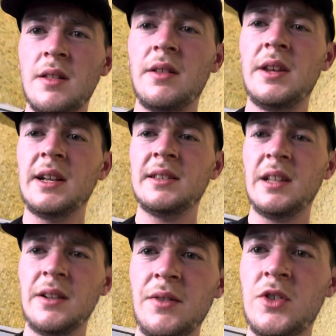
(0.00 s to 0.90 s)
The next
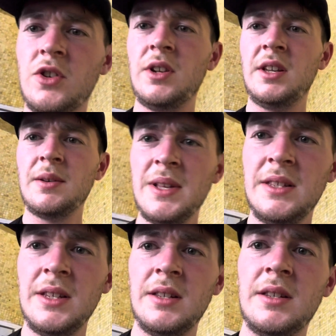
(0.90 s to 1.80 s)
leg of the journey
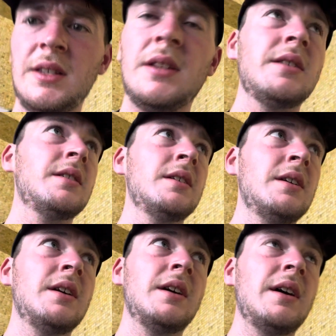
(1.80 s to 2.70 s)
commences.
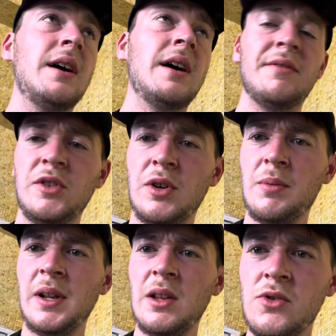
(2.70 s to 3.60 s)
I've done all
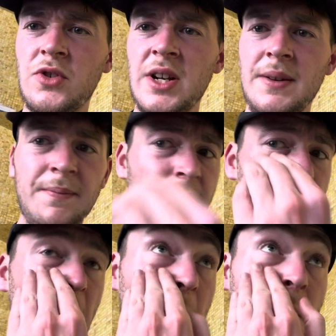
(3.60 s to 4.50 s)
my laundry.
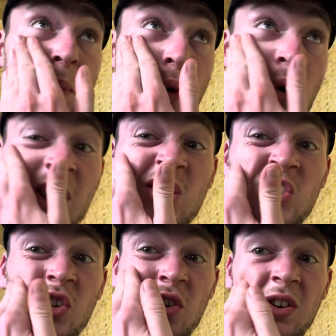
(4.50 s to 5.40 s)
Pretty
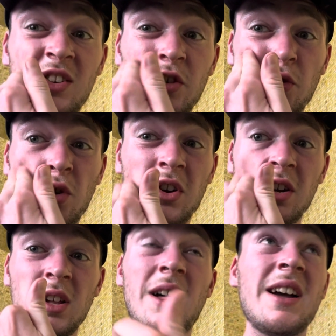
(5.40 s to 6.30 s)
sure I shrunk
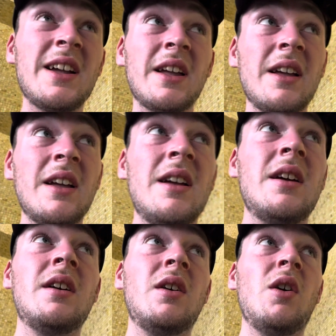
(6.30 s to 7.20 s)
like
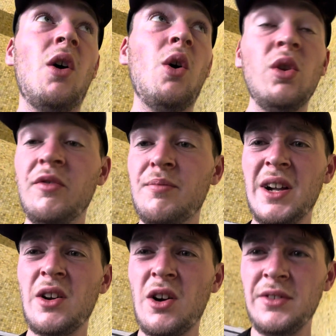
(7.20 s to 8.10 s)
all of my
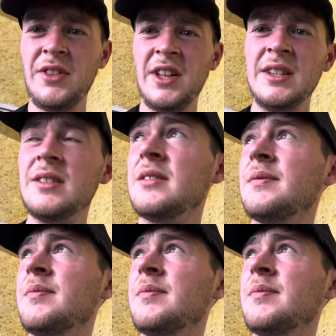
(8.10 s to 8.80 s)
cotton things.